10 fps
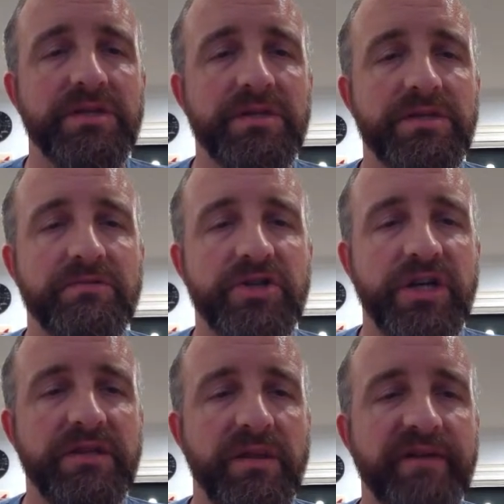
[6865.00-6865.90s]
we check
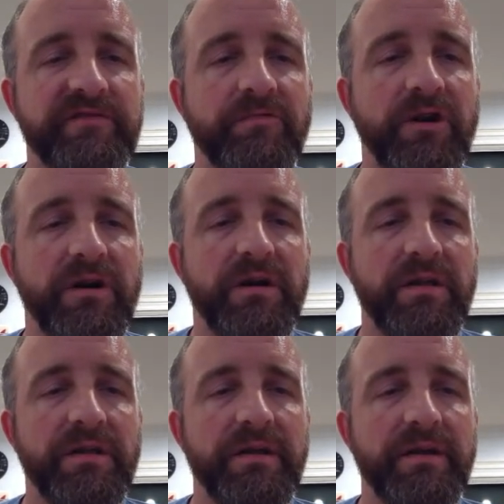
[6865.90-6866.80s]
the left
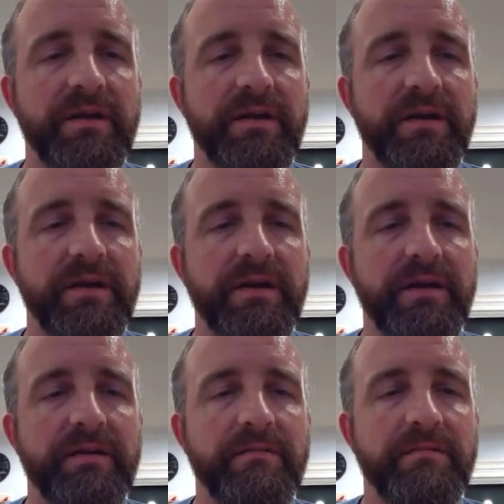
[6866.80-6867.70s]
wall,
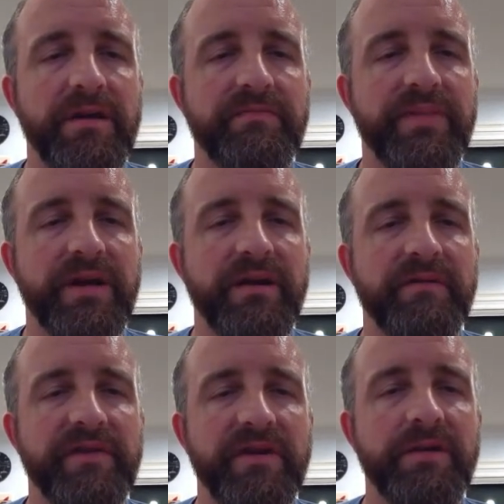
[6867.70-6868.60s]
compare if
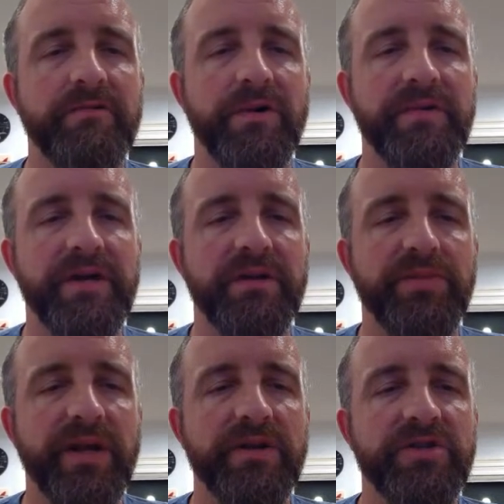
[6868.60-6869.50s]
they're equal, we go to
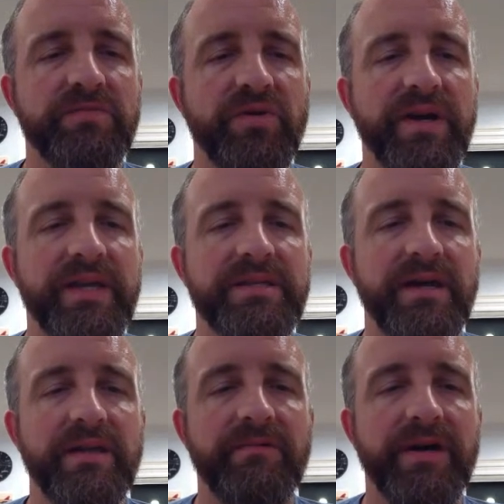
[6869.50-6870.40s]
player 2 point.
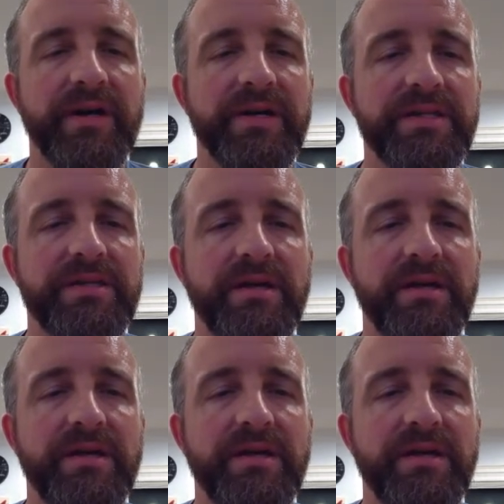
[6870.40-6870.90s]
Otherwise,